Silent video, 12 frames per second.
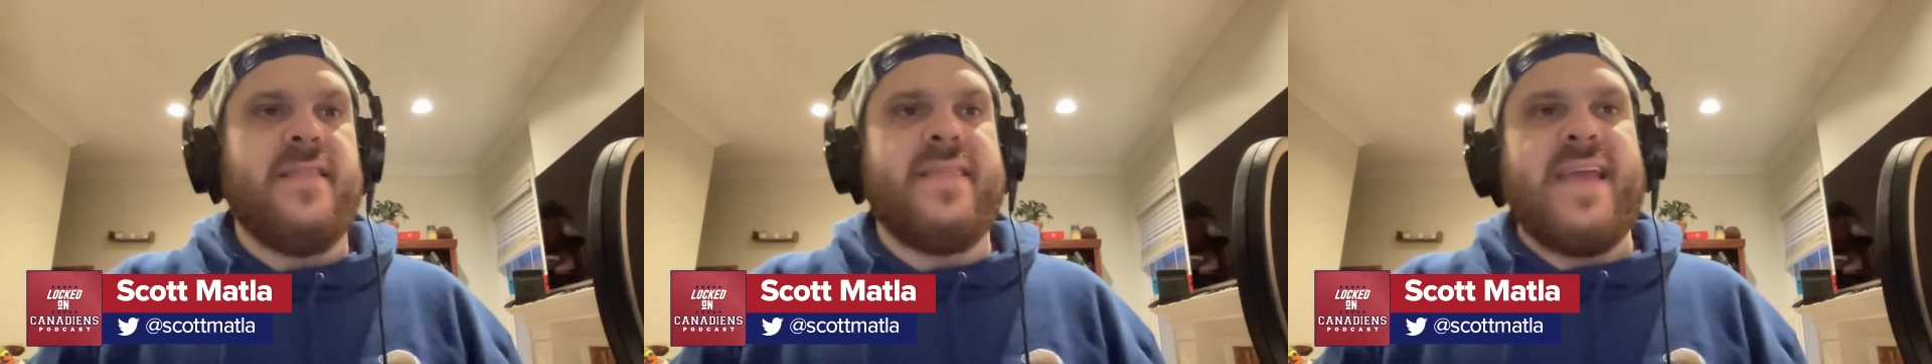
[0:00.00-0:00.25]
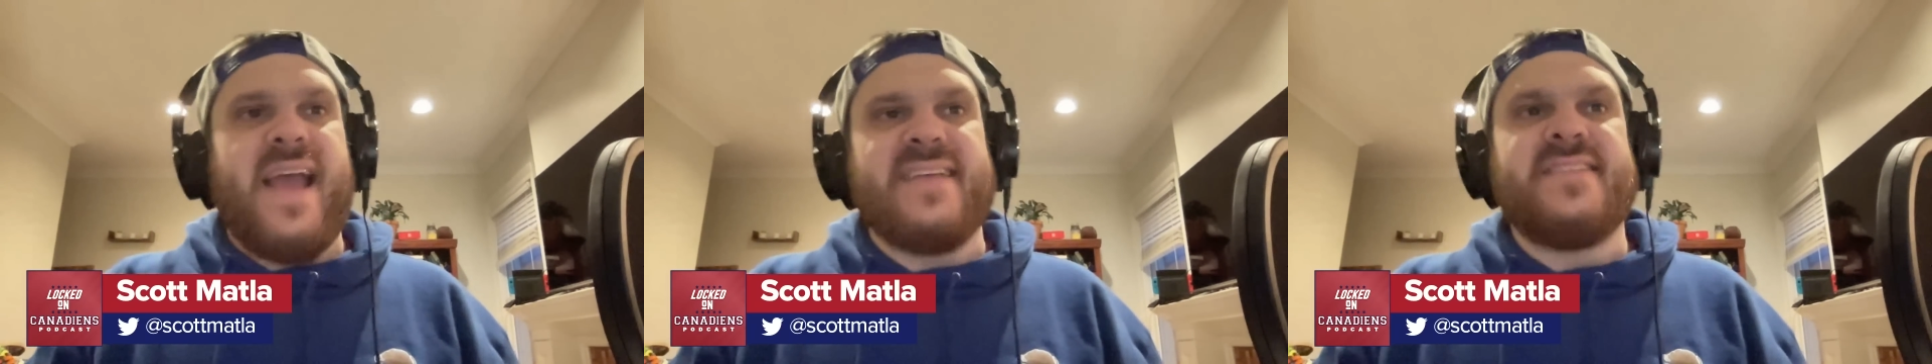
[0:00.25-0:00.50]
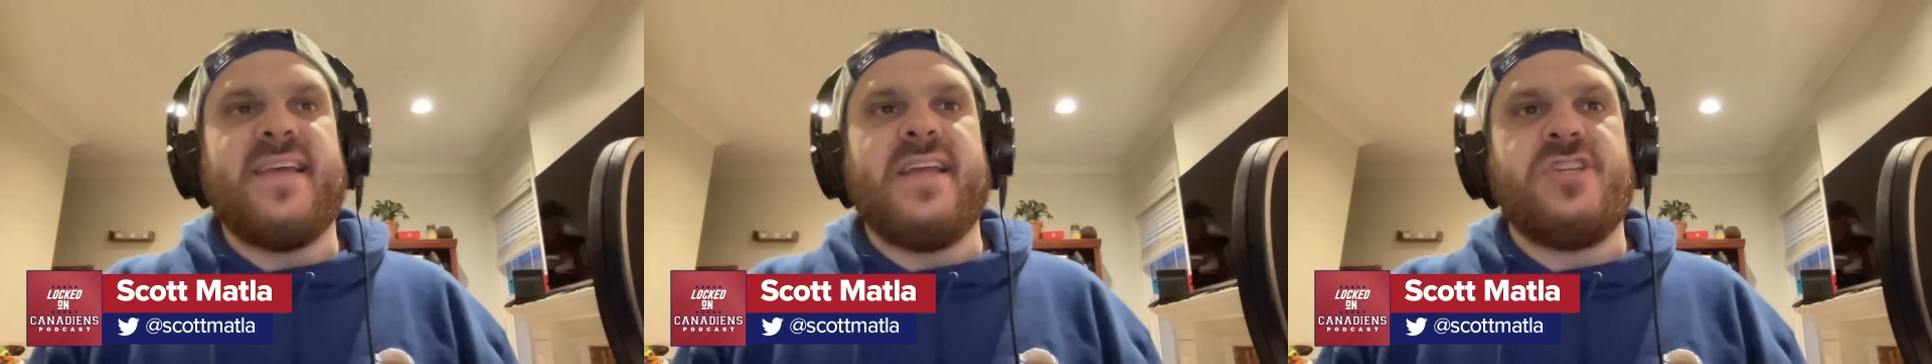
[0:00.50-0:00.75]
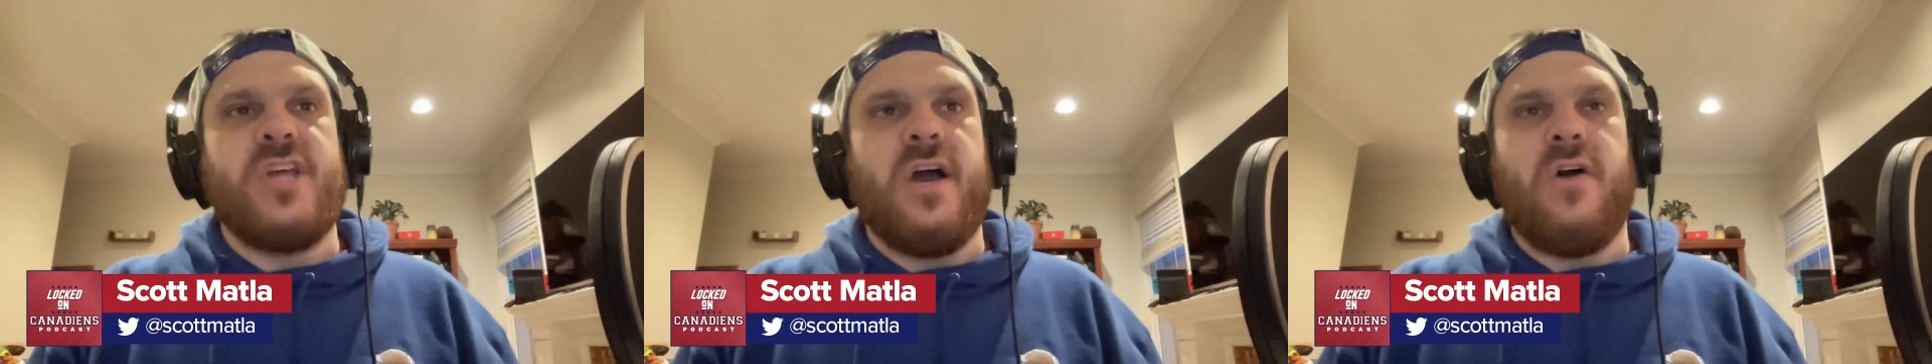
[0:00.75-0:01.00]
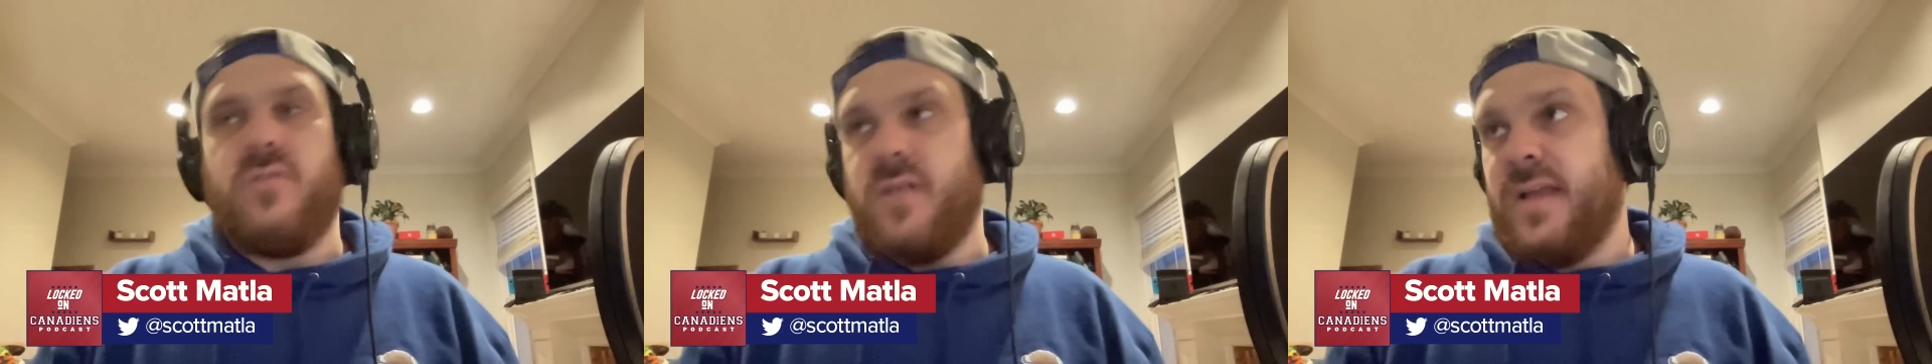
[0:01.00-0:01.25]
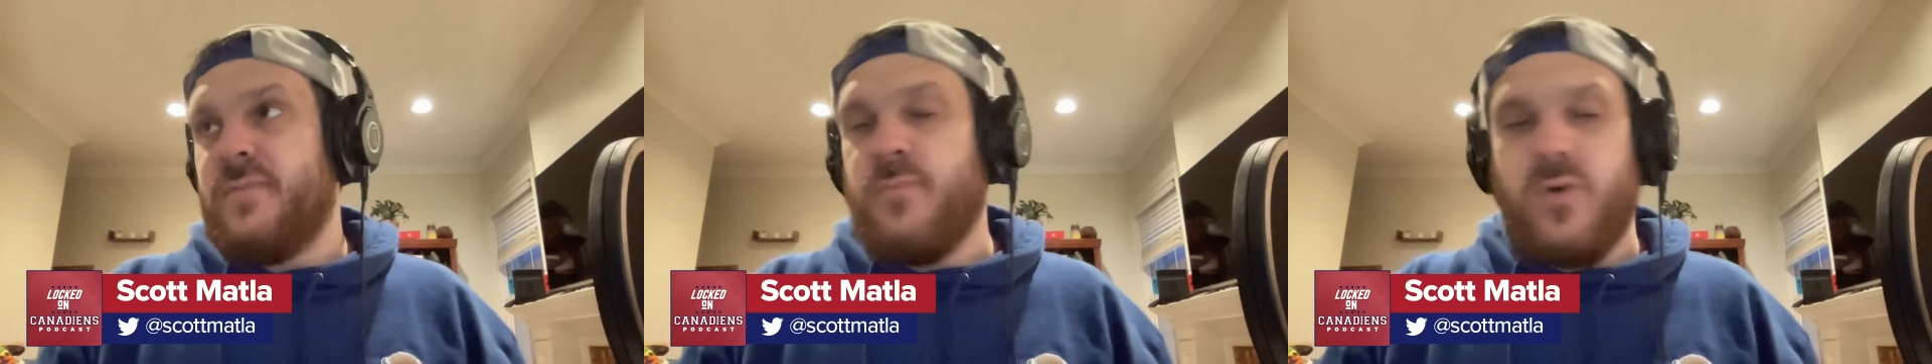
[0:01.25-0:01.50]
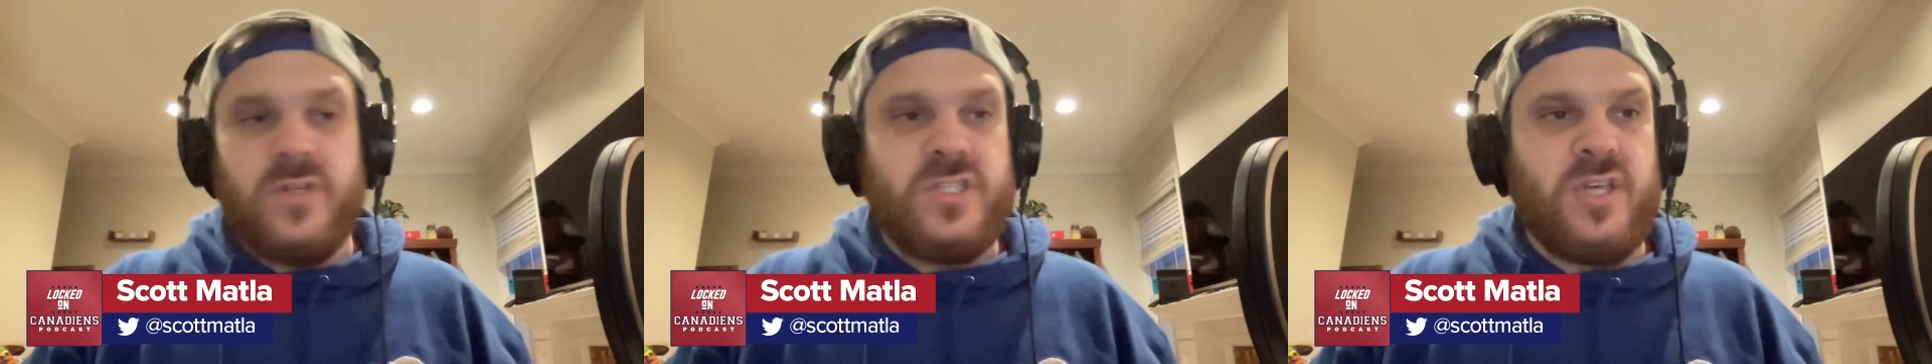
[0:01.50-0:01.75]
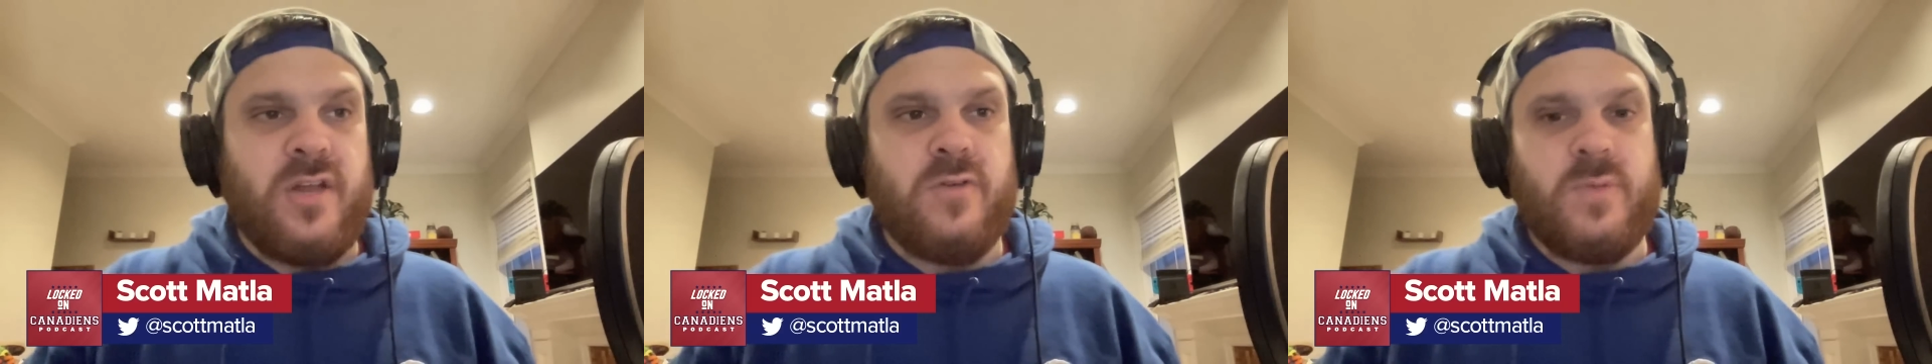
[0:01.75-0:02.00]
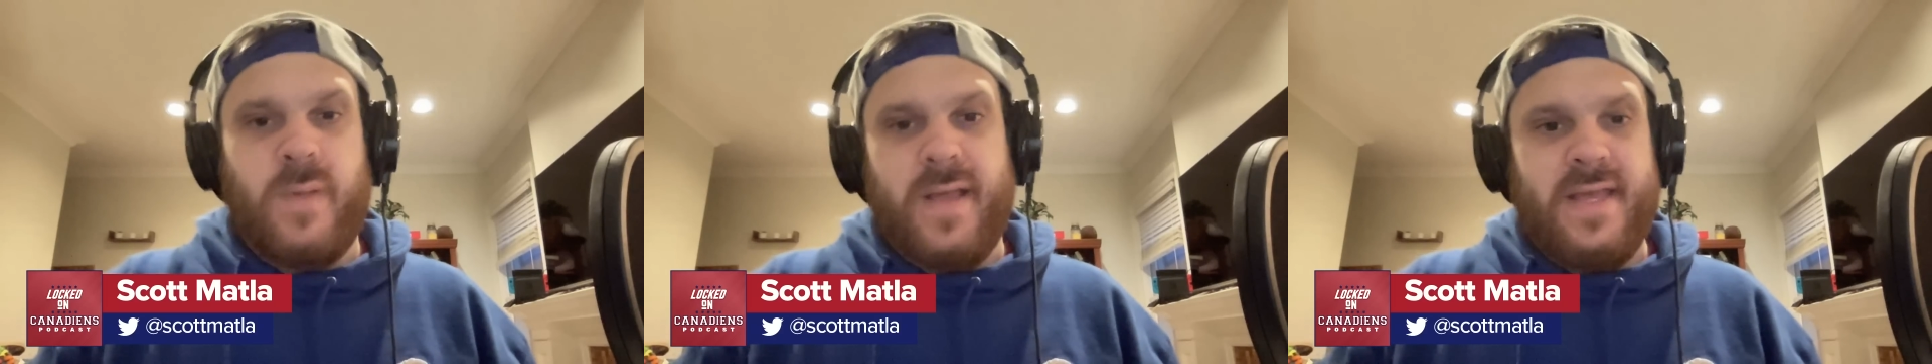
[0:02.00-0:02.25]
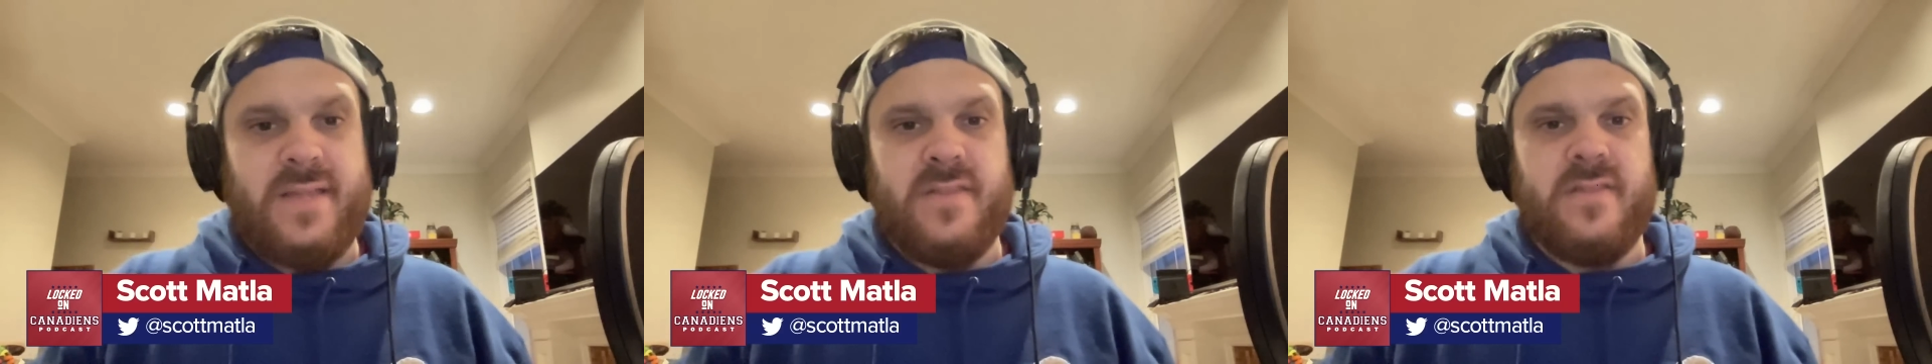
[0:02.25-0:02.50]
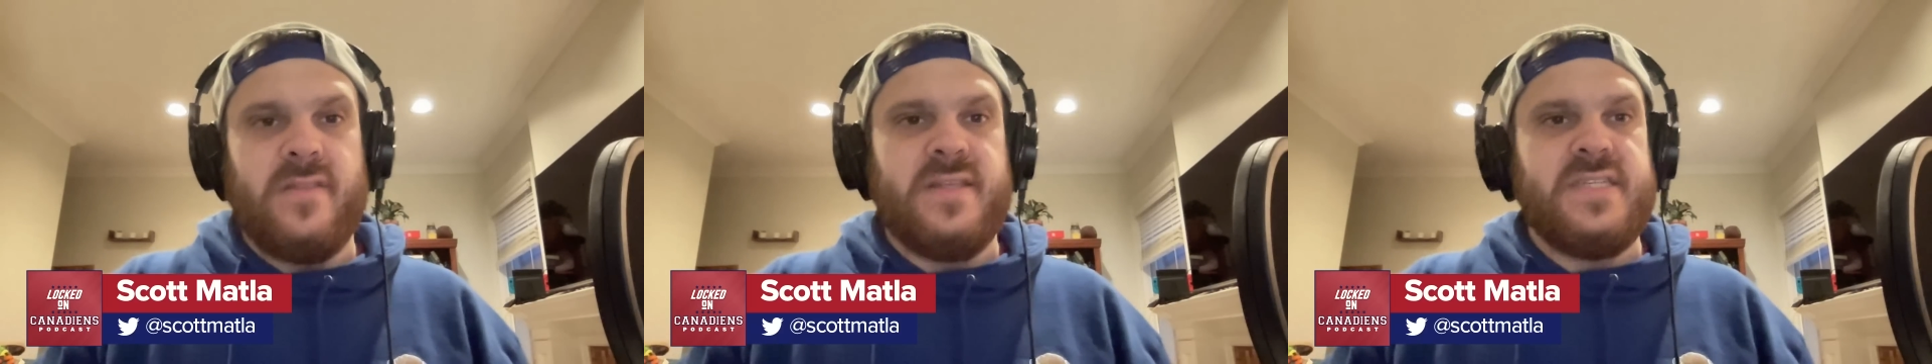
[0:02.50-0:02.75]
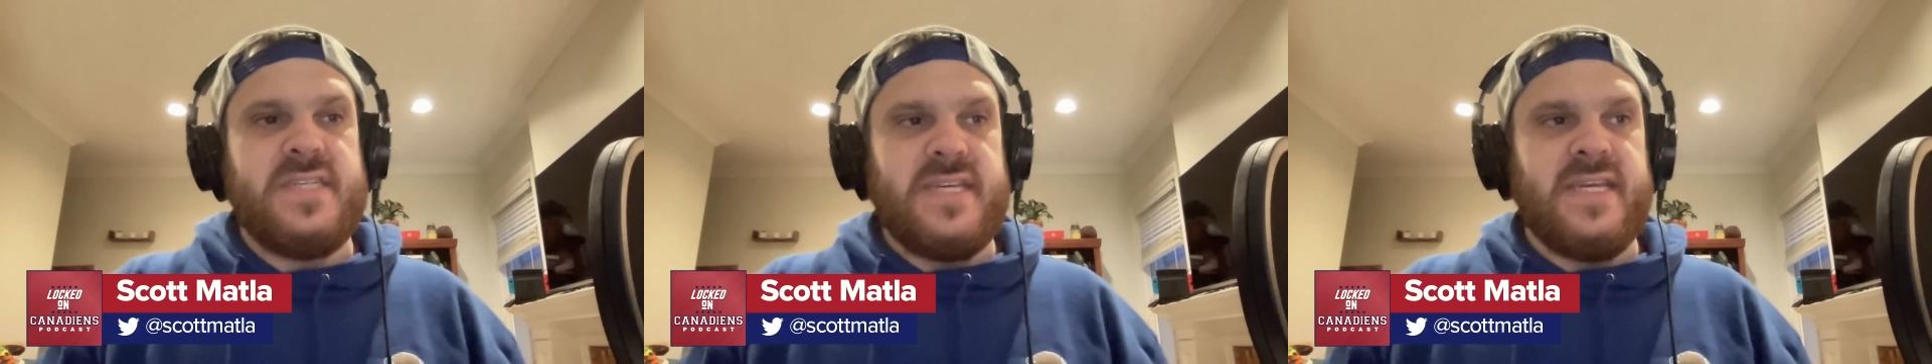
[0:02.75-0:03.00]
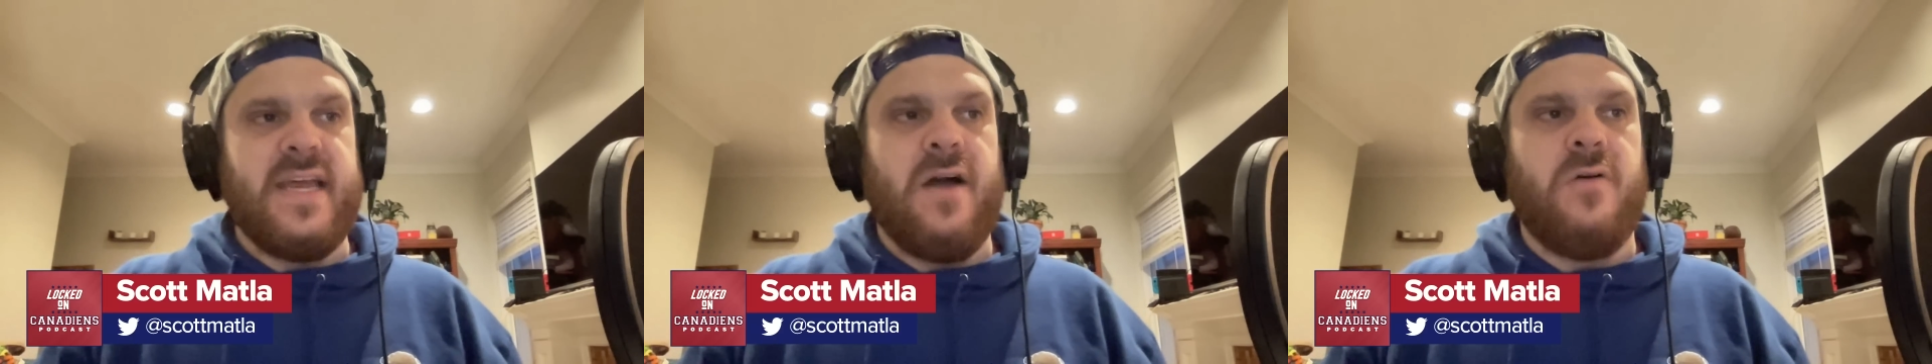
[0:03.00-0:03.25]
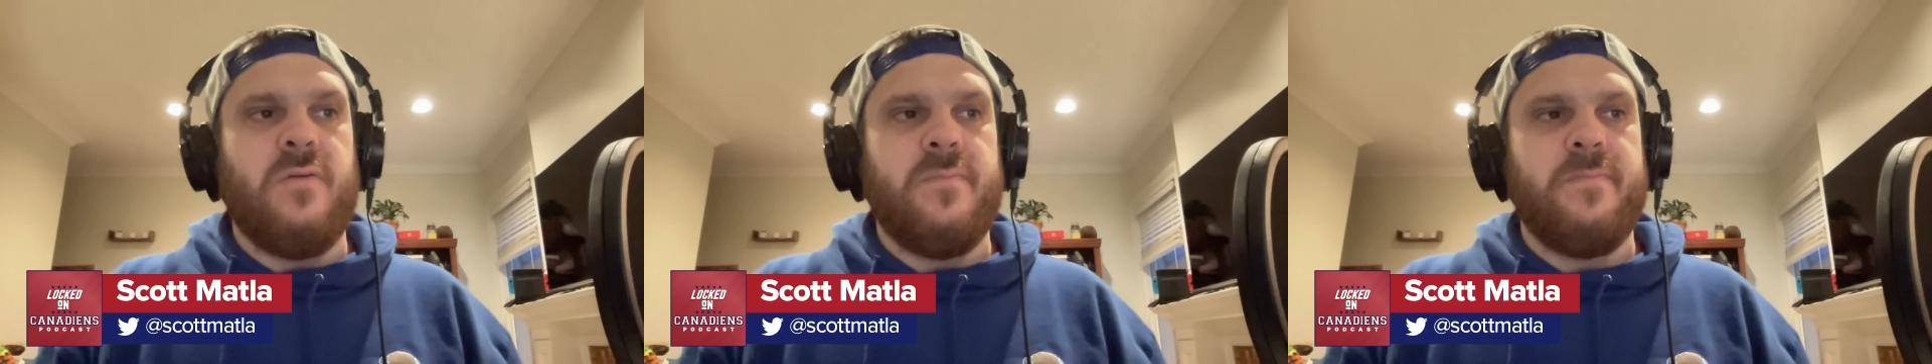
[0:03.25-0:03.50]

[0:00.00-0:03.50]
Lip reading: the SHL like Moritz Seider was playing in the DEL.